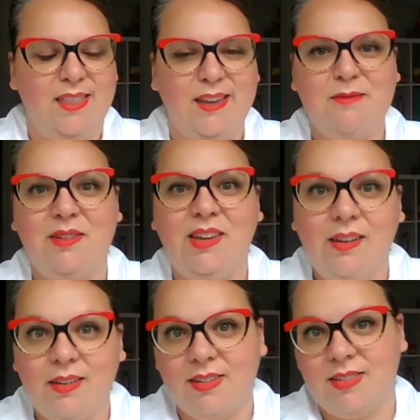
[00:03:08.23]
the
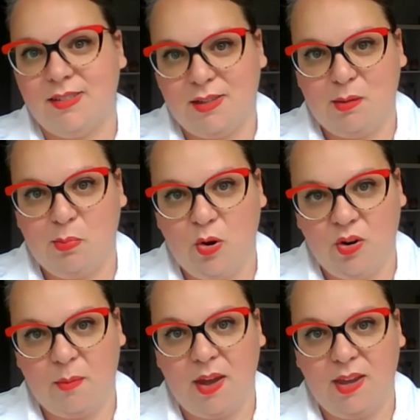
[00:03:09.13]
uniquenesses of the
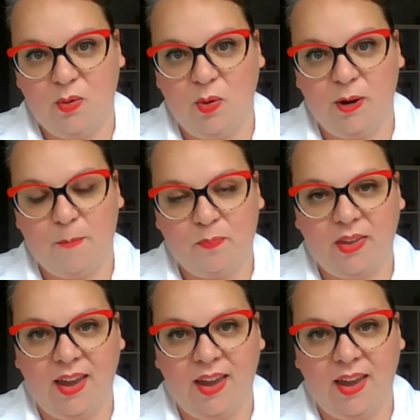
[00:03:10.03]
program at York.